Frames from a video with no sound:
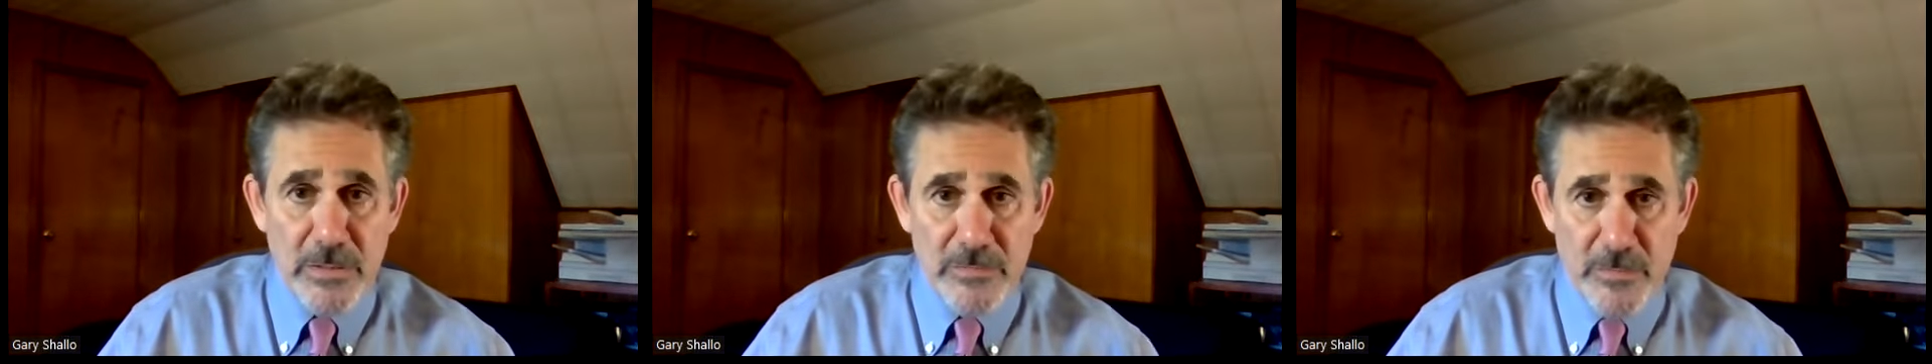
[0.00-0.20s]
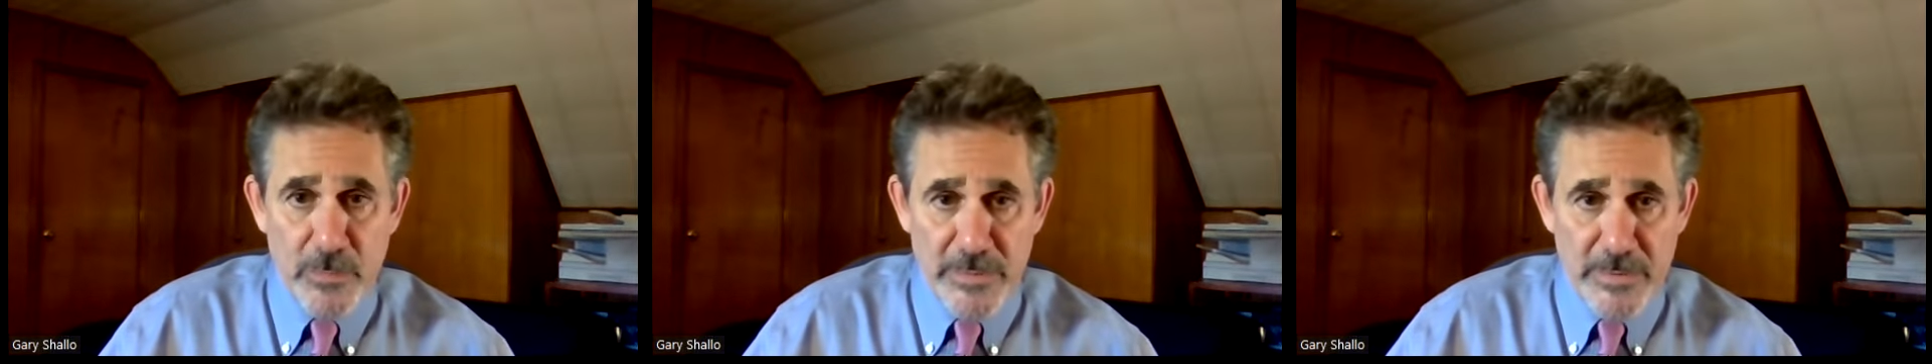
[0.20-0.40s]

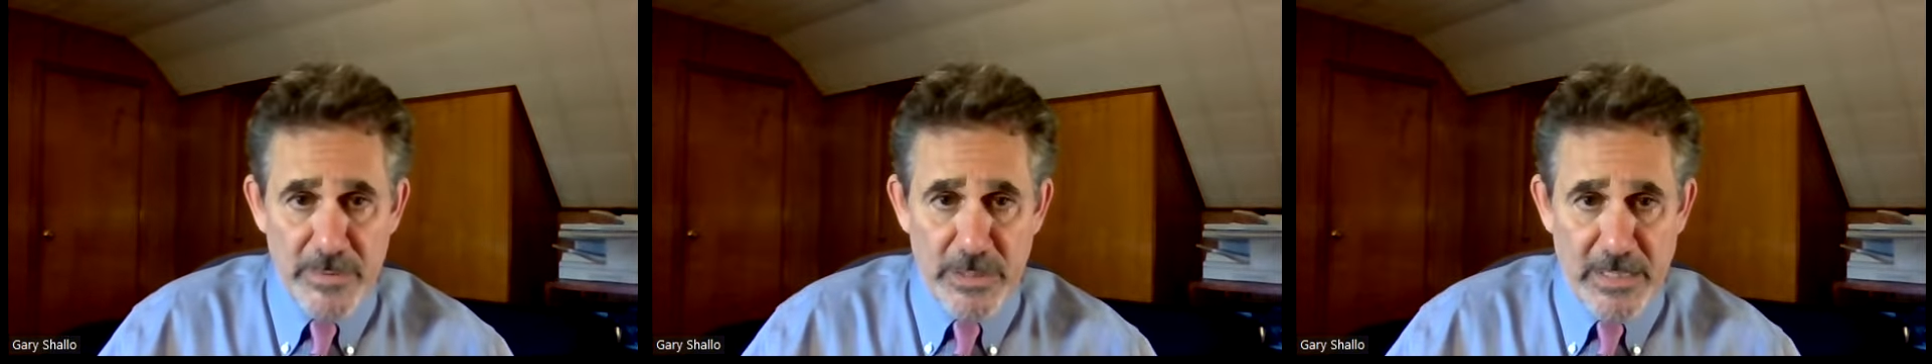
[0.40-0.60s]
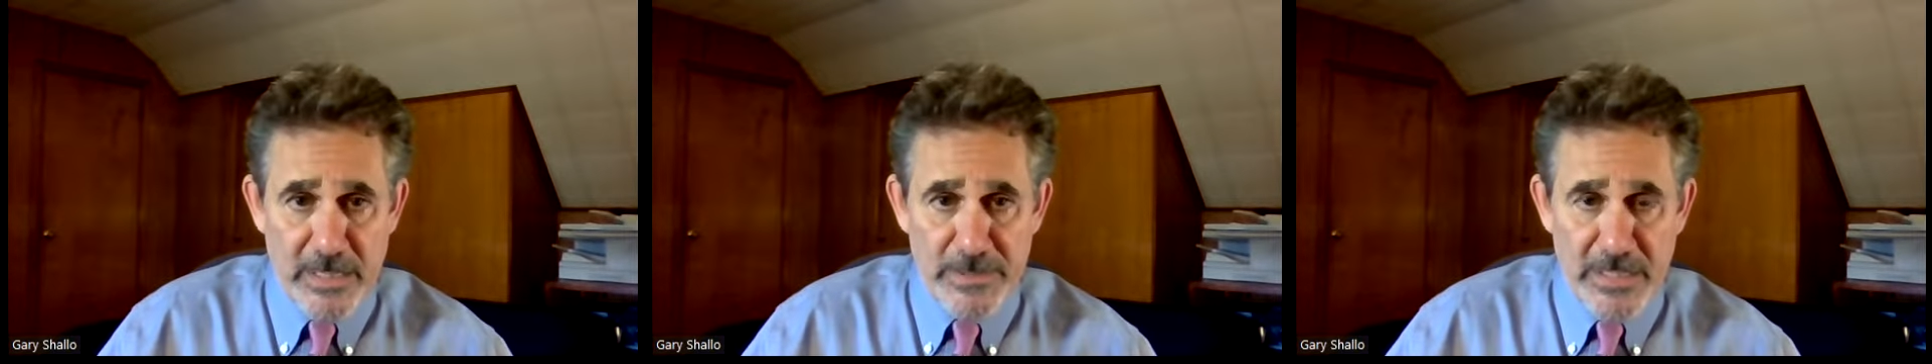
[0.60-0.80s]
for the
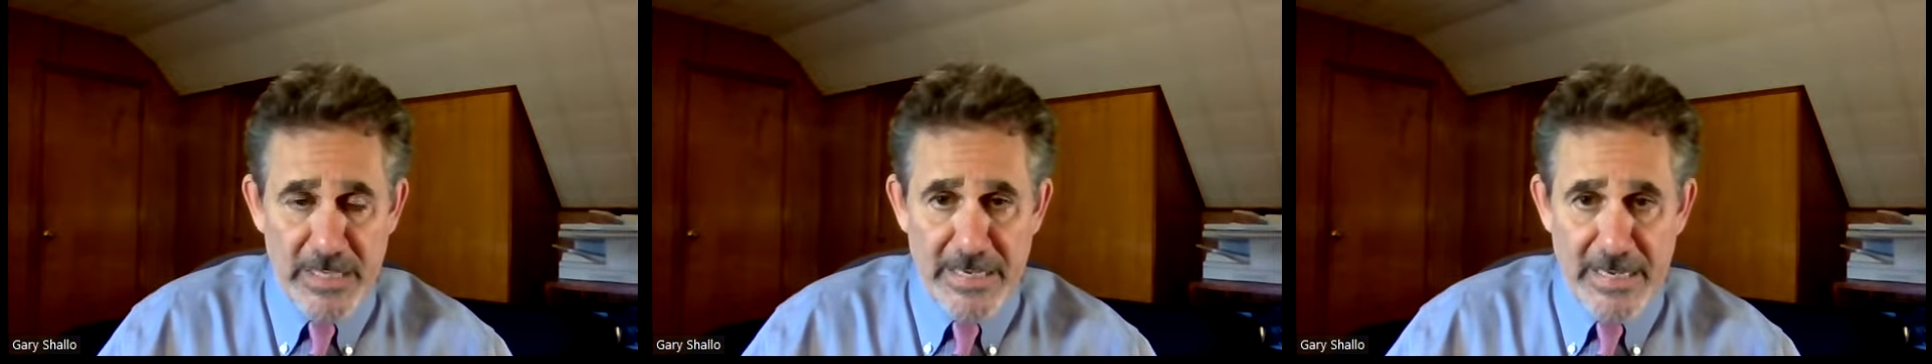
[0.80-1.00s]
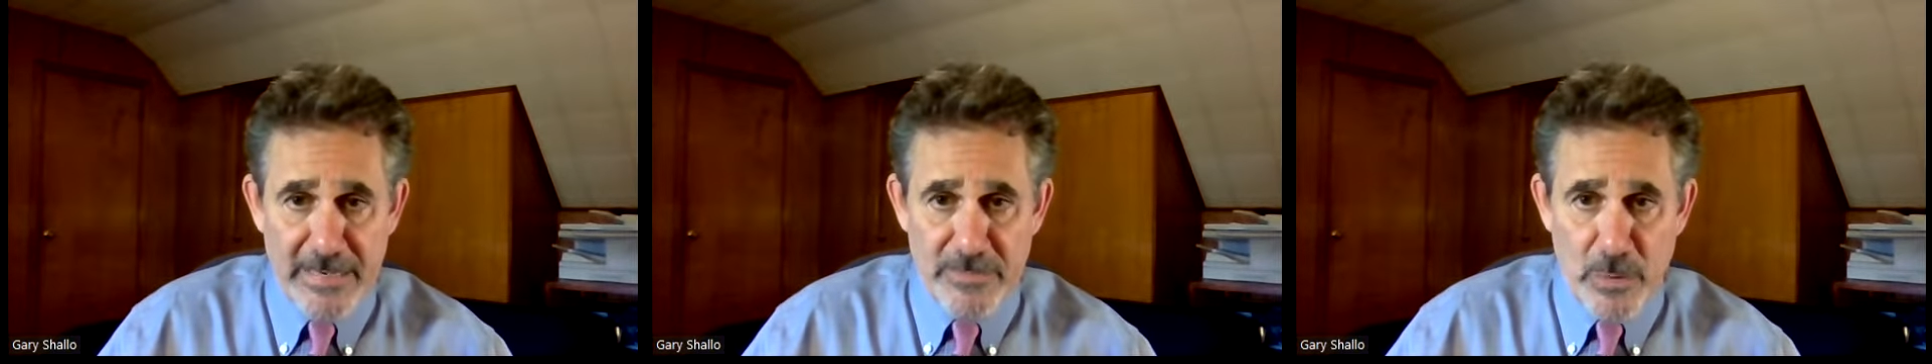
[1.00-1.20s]
jobs
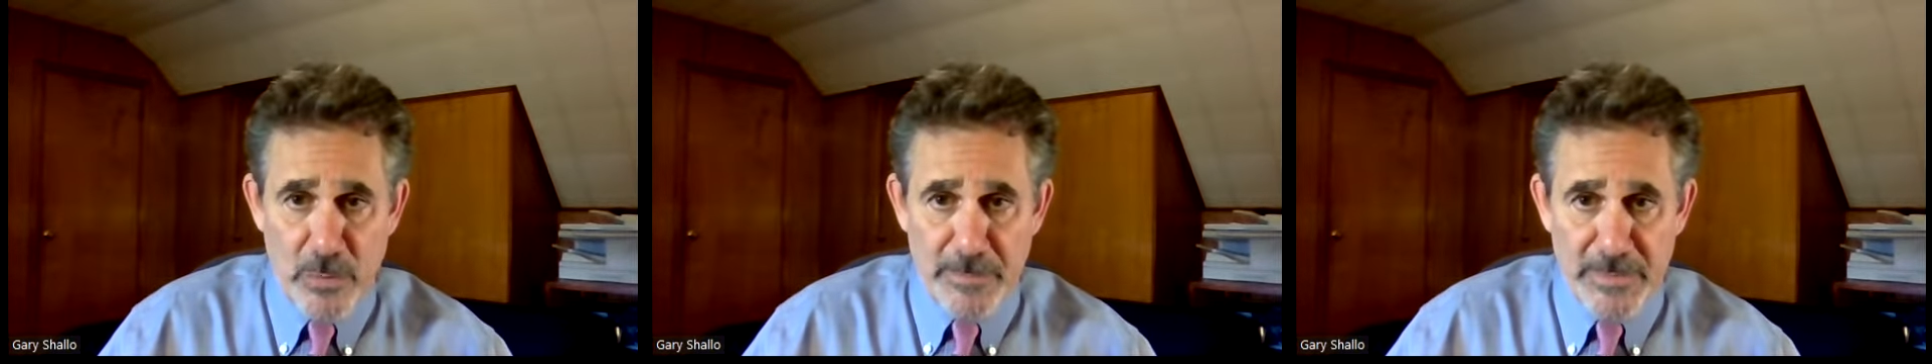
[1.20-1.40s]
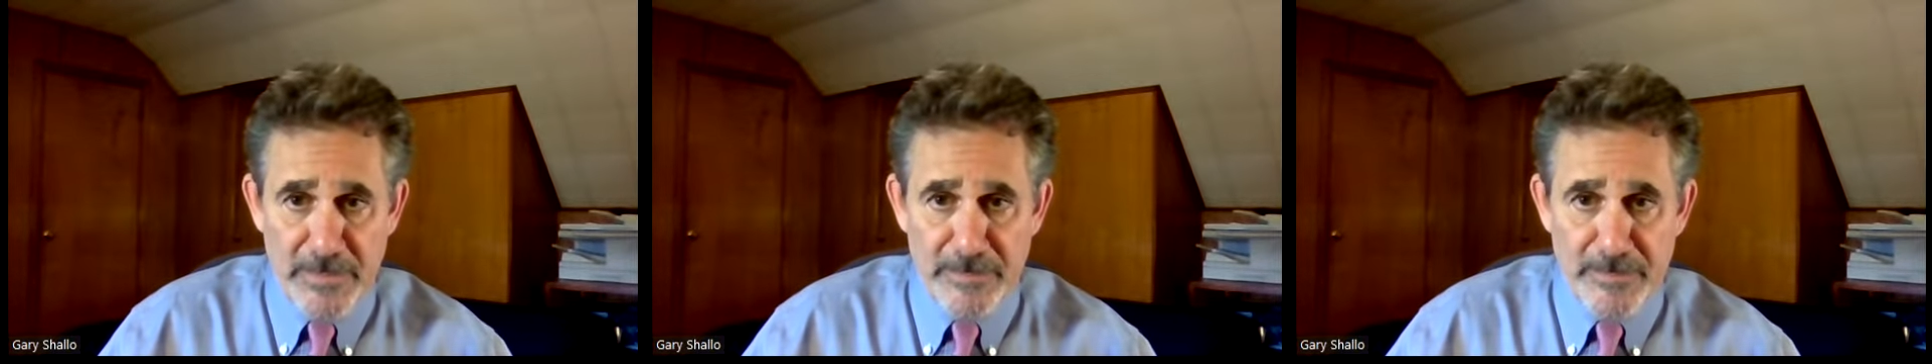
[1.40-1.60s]
they have
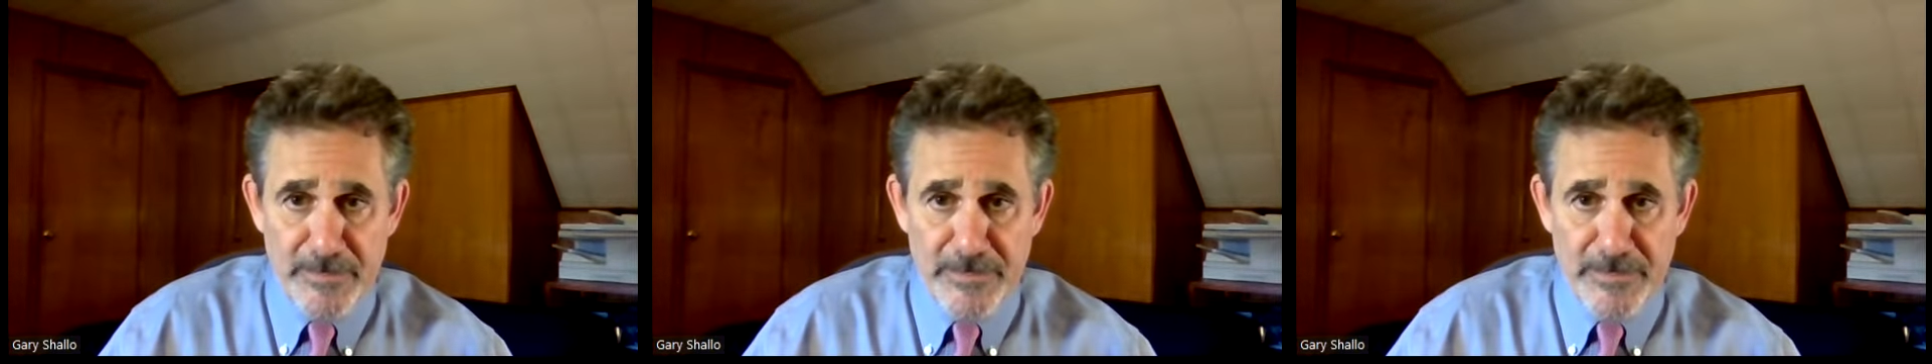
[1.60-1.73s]
open.